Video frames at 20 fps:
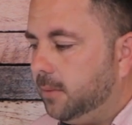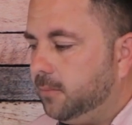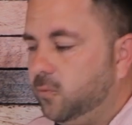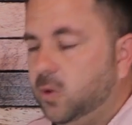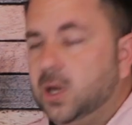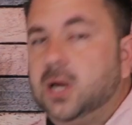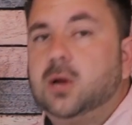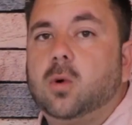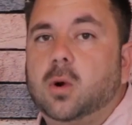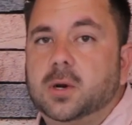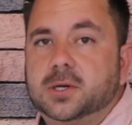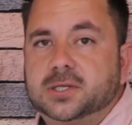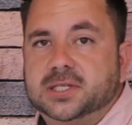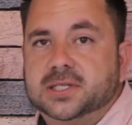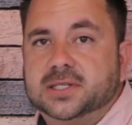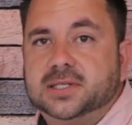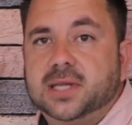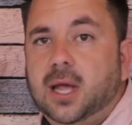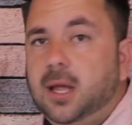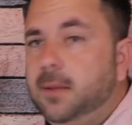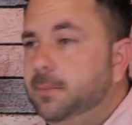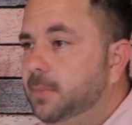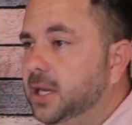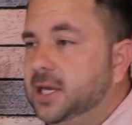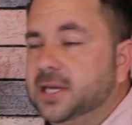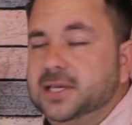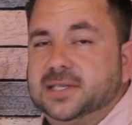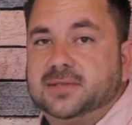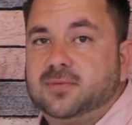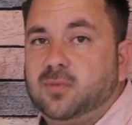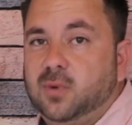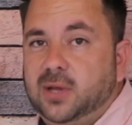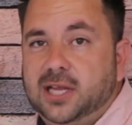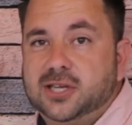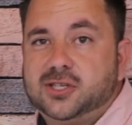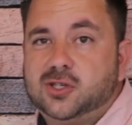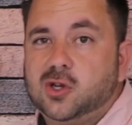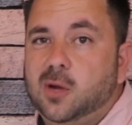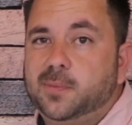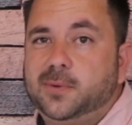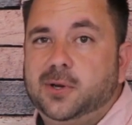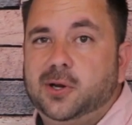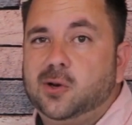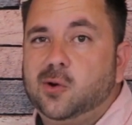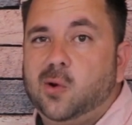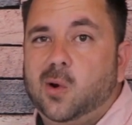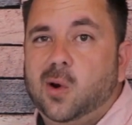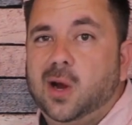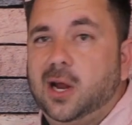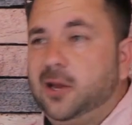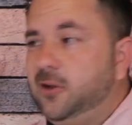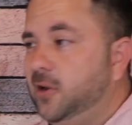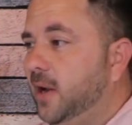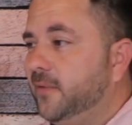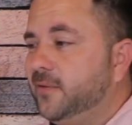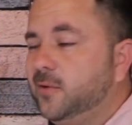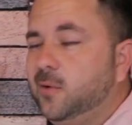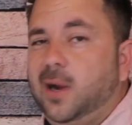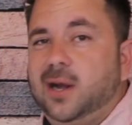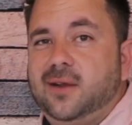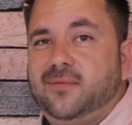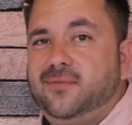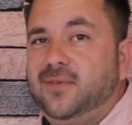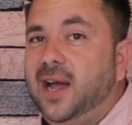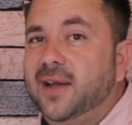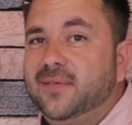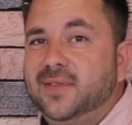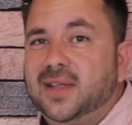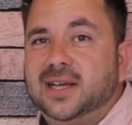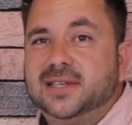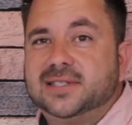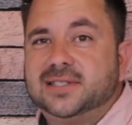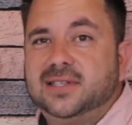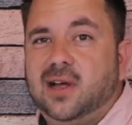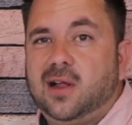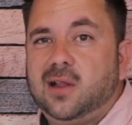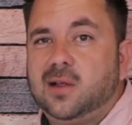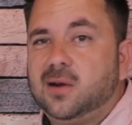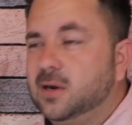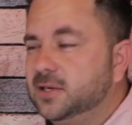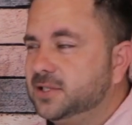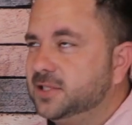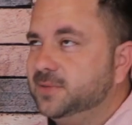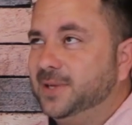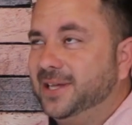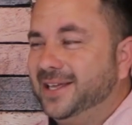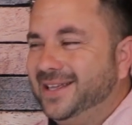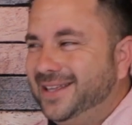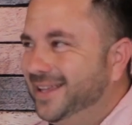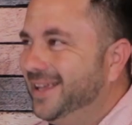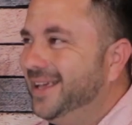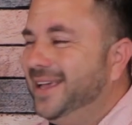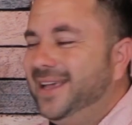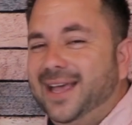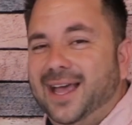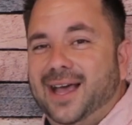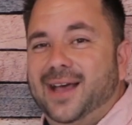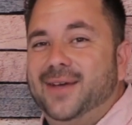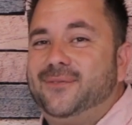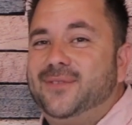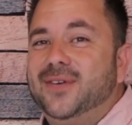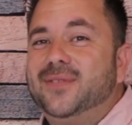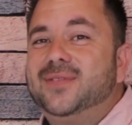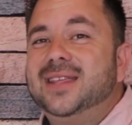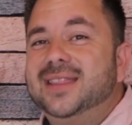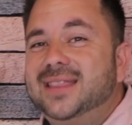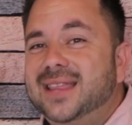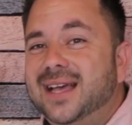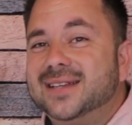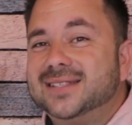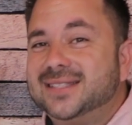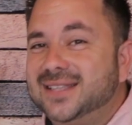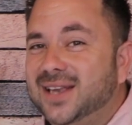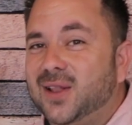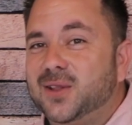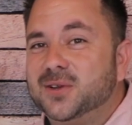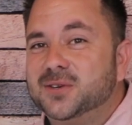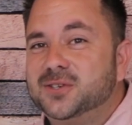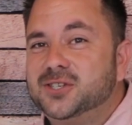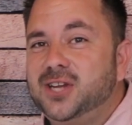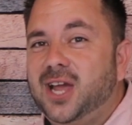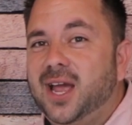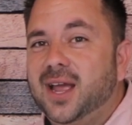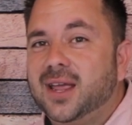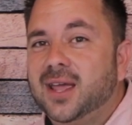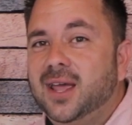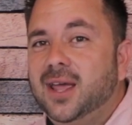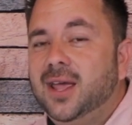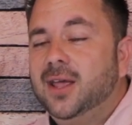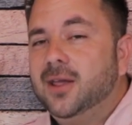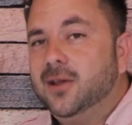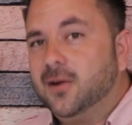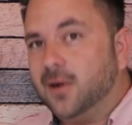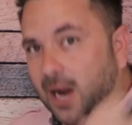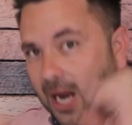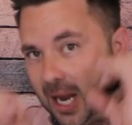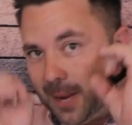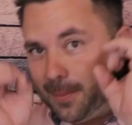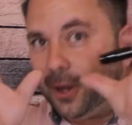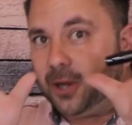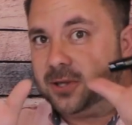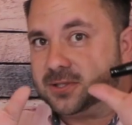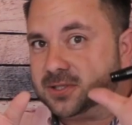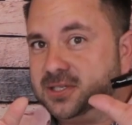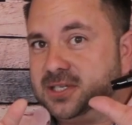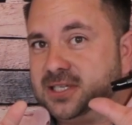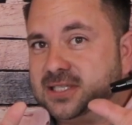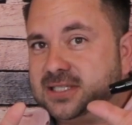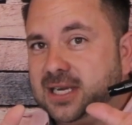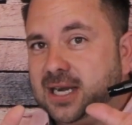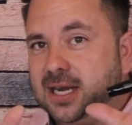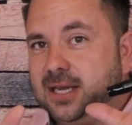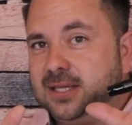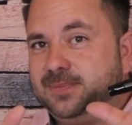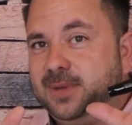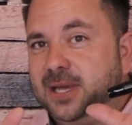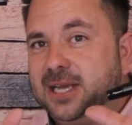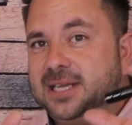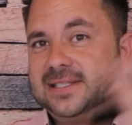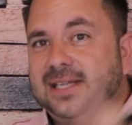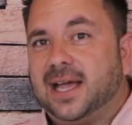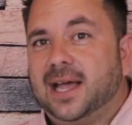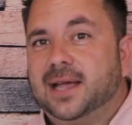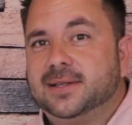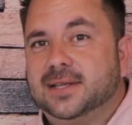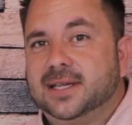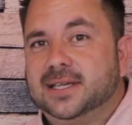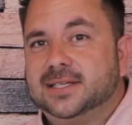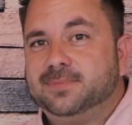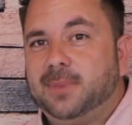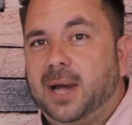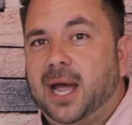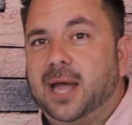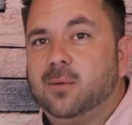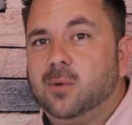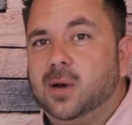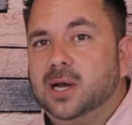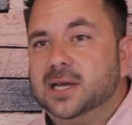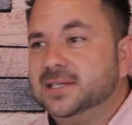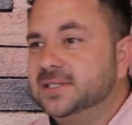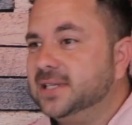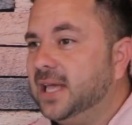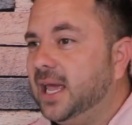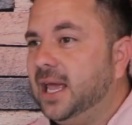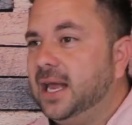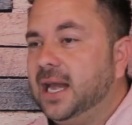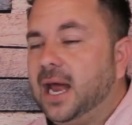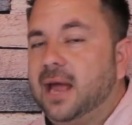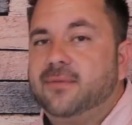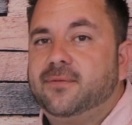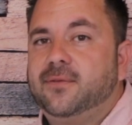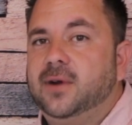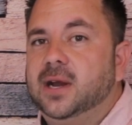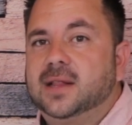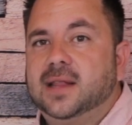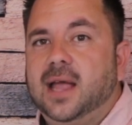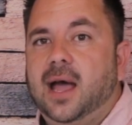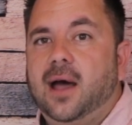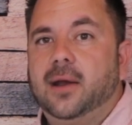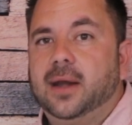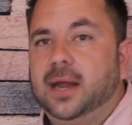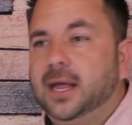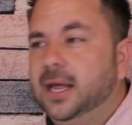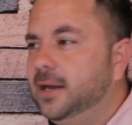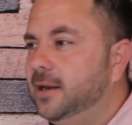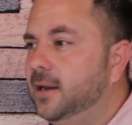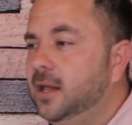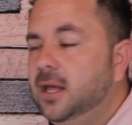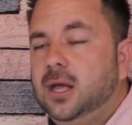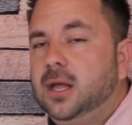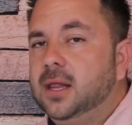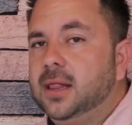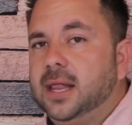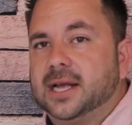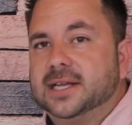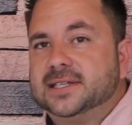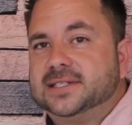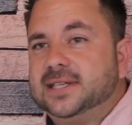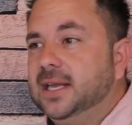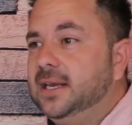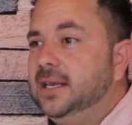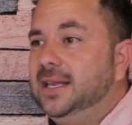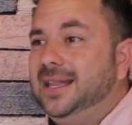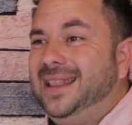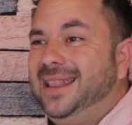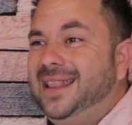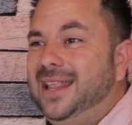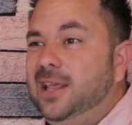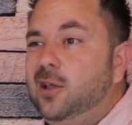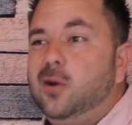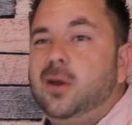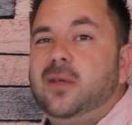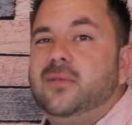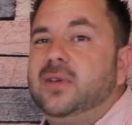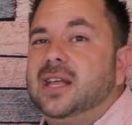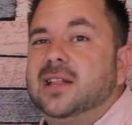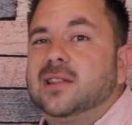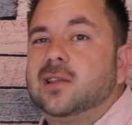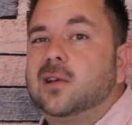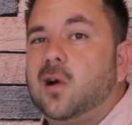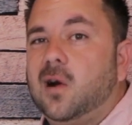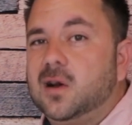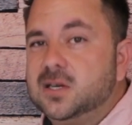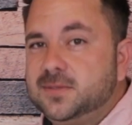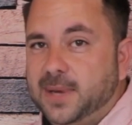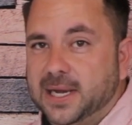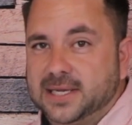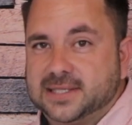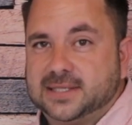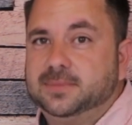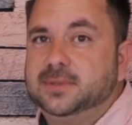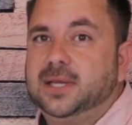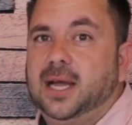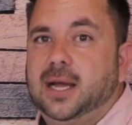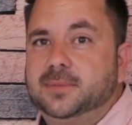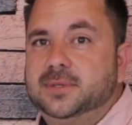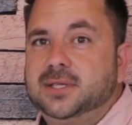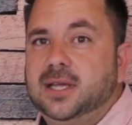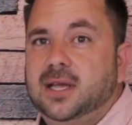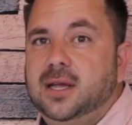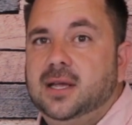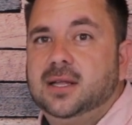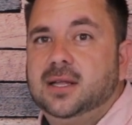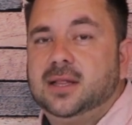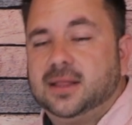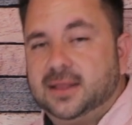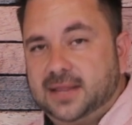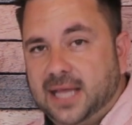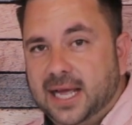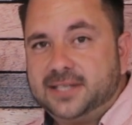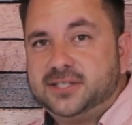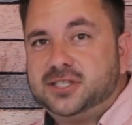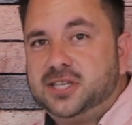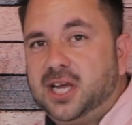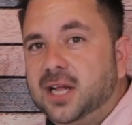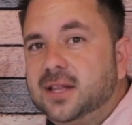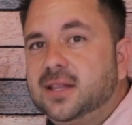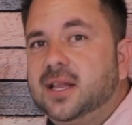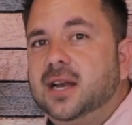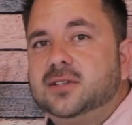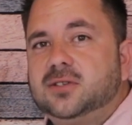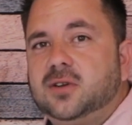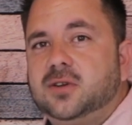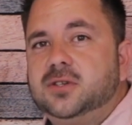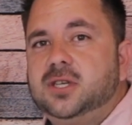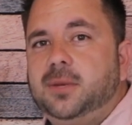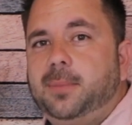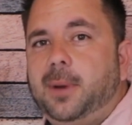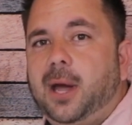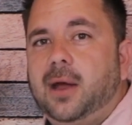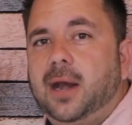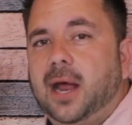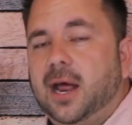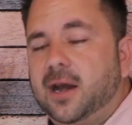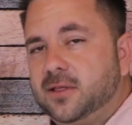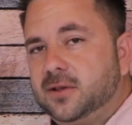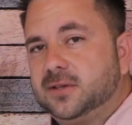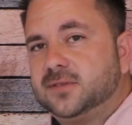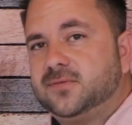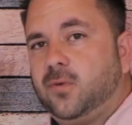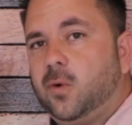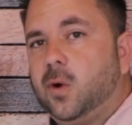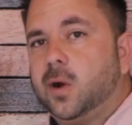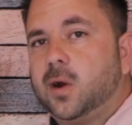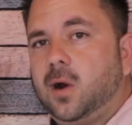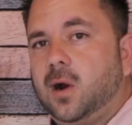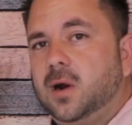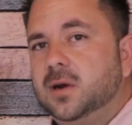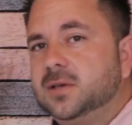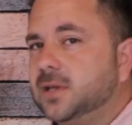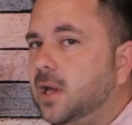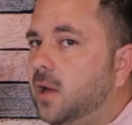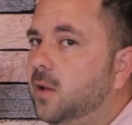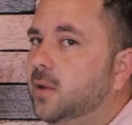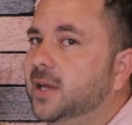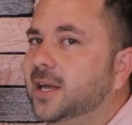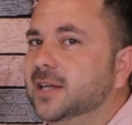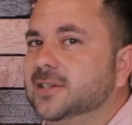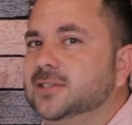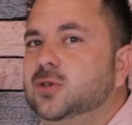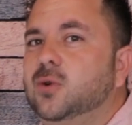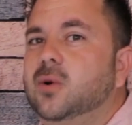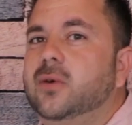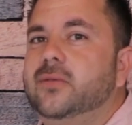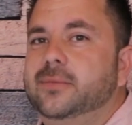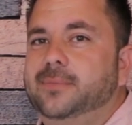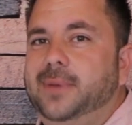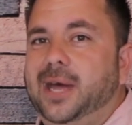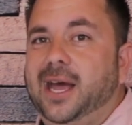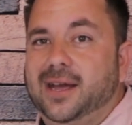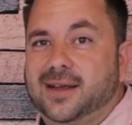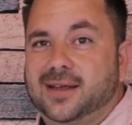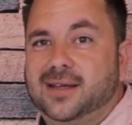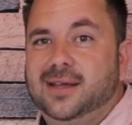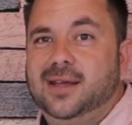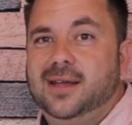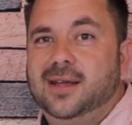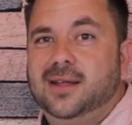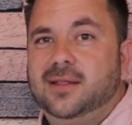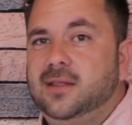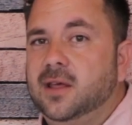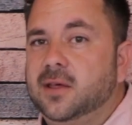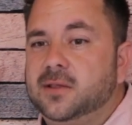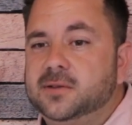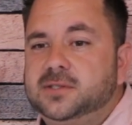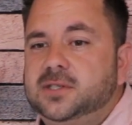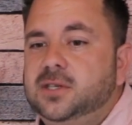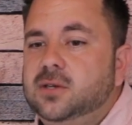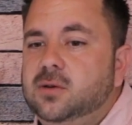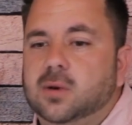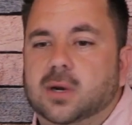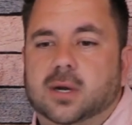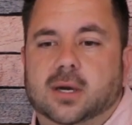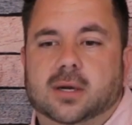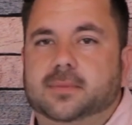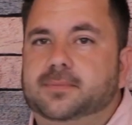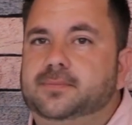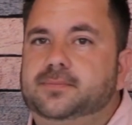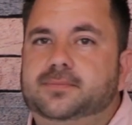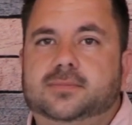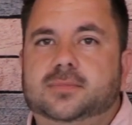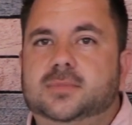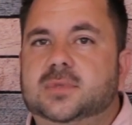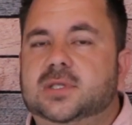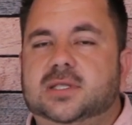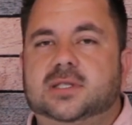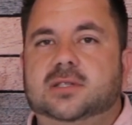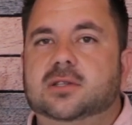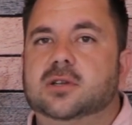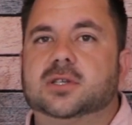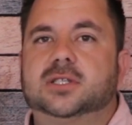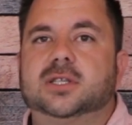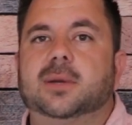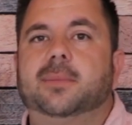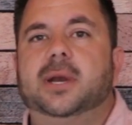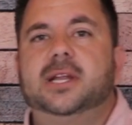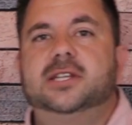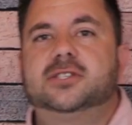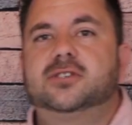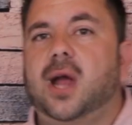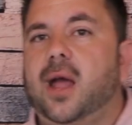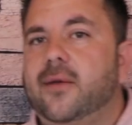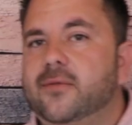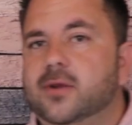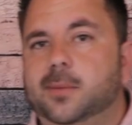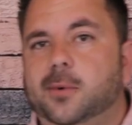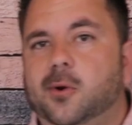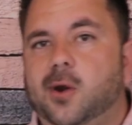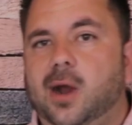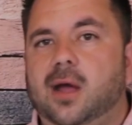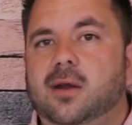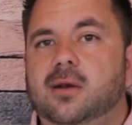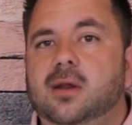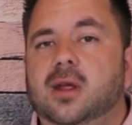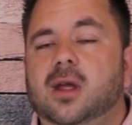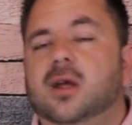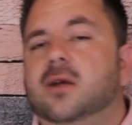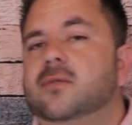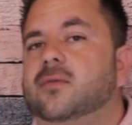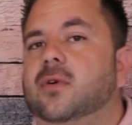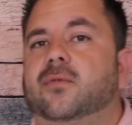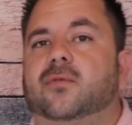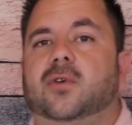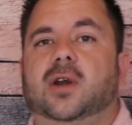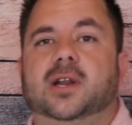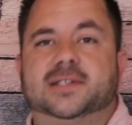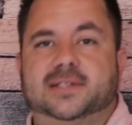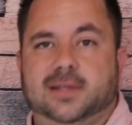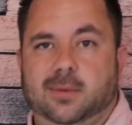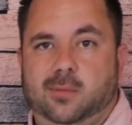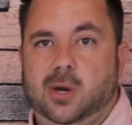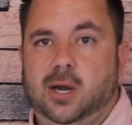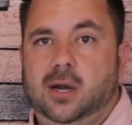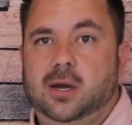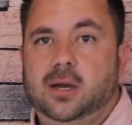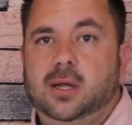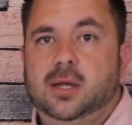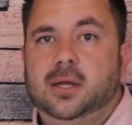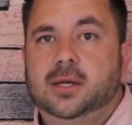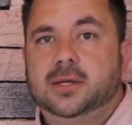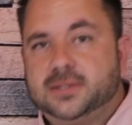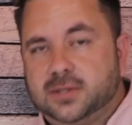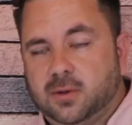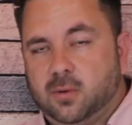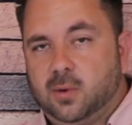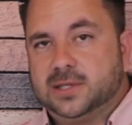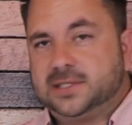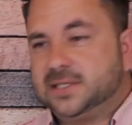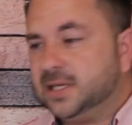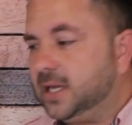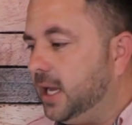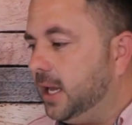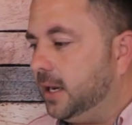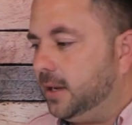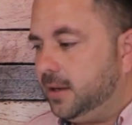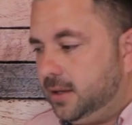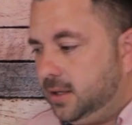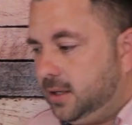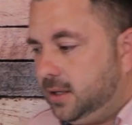recourses, because when they show up to your door and you have to write a $5,000, excuse me, a $50,000 check, your eyeballs are just gonna get as big as mine was, and I freaked out. And like I said, you don't even get the cars back sometimes. That check that I told you about, out of those 4 cars, I only got 2 of them back. The other 2 are, there's somebody's driving them around for free somewhere. So once again,